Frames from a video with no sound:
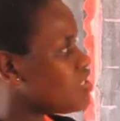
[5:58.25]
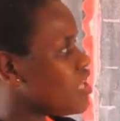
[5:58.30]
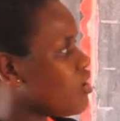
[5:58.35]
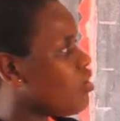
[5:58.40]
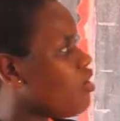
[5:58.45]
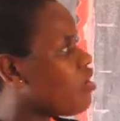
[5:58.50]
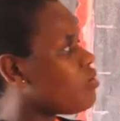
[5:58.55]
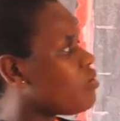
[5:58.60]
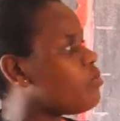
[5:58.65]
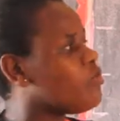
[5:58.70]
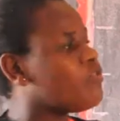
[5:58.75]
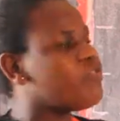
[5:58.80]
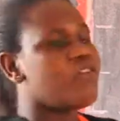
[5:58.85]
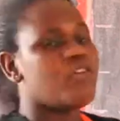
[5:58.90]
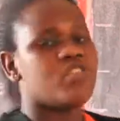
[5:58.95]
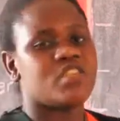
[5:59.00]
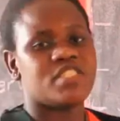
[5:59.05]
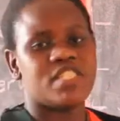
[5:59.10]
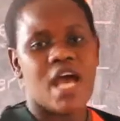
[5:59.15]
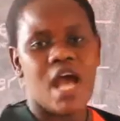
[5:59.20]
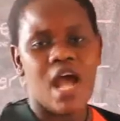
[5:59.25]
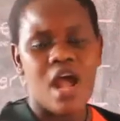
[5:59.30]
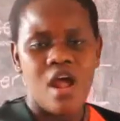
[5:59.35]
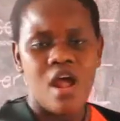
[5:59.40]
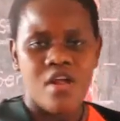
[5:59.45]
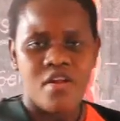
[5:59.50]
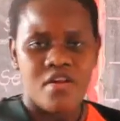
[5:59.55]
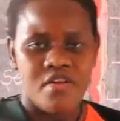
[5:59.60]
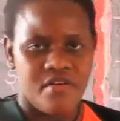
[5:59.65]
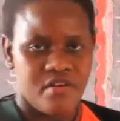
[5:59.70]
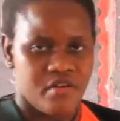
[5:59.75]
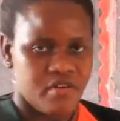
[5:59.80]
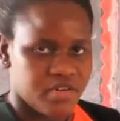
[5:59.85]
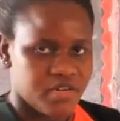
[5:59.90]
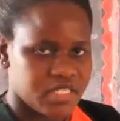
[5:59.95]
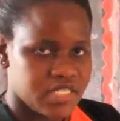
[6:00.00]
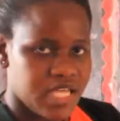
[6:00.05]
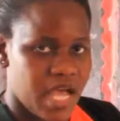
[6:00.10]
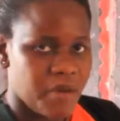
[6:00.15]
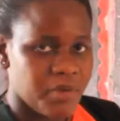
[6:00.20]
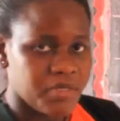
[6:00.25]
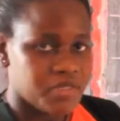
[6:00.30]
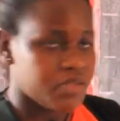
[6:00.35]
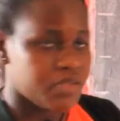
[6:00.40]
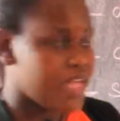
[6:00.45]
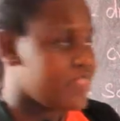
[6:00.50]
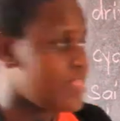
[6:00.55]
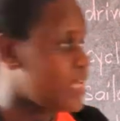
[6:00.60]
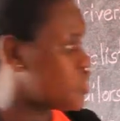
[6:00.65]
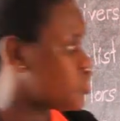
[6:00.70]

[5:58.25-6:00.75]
they all move on the road. Are we together,